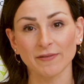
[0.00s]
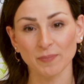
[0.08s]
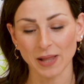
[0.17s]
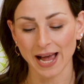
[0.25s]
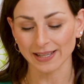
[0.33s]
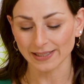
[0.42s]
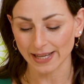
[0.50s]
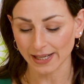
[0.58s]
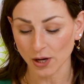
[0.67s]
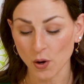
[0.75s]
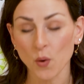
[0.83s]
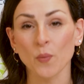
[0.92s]
of
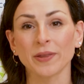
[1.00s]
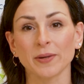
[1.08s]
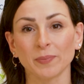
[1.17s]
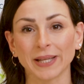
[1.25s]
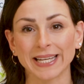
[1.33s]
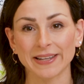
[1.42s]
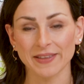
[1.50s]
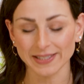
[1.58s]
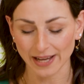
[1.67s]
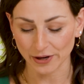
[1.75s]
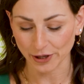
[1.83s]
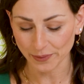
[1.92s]
plastic with a blade in the
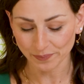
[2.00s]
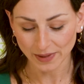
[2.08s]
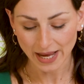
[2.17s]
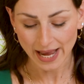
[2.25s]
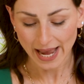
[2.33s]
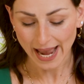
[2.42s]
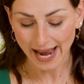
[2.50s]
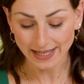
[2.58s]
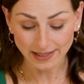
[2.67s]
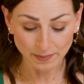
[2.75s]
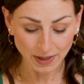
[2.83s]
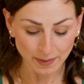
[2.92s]
center, and
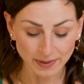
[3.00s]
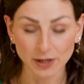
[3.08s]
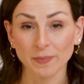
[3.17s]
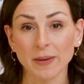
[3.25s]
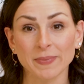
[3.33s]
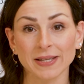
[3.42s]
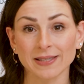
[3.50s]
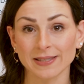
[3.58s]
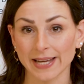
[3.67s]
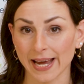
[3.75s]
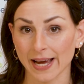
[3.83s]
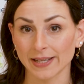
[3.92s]
sometimes there might be a
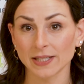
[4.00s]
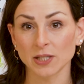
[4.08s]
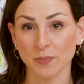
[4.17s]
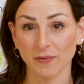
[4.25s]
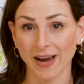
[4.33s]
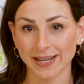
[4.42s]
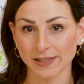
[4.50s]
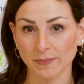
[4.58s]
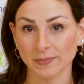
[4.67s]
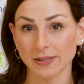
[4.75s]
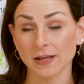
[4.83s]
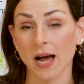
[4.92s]
stand to provide some